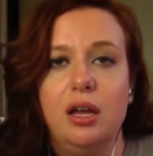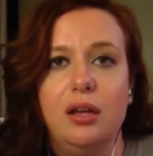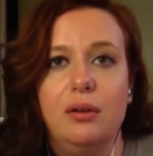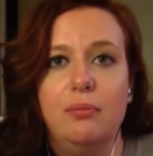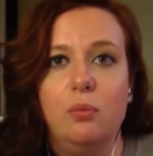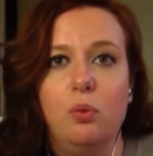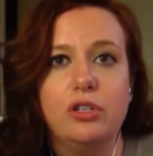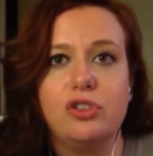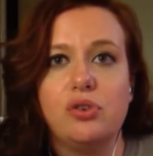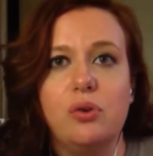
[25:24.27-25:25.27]
um,
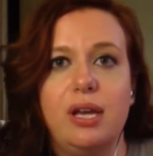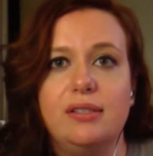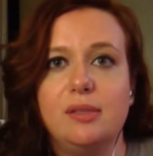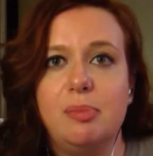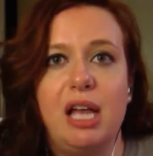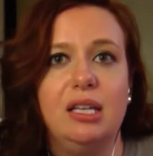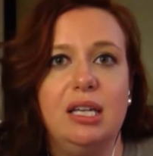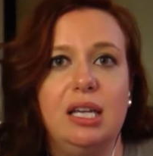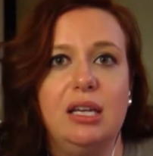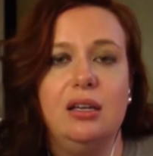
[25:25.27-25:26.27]
word choice,
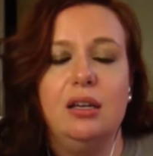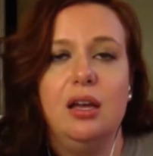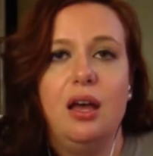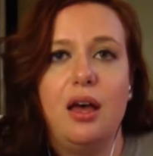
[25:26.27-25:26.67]
spelling,